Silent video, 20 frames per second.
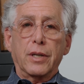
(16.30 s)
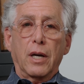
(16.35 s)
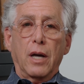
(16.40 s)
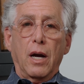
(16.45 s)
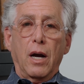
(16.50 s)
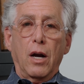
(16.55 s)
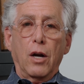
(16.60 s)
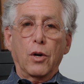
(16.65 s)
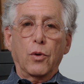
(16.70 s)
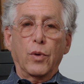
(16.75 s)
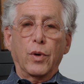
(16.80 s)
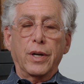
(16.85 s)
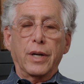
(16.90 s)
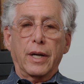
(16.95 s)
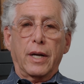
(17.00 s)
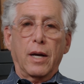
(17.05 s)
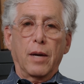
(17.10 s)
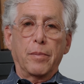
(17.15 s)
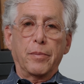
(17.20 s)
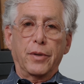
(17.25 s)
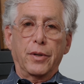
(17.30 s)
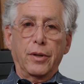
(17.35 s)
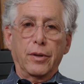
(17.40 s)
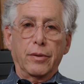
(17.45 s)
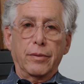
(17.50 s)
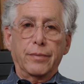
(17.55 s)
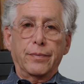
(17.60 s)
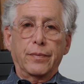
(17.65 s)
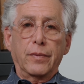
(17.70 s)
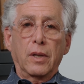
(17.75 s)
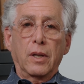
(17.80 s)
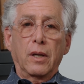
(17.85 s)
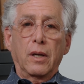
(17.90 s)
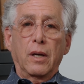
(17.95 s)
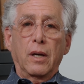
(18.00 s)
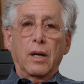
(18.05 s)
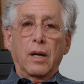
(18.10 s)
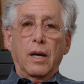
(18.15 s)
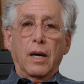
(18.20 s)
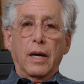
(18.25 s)
a hard one to come to.
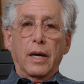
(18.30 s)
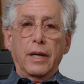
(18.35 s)
I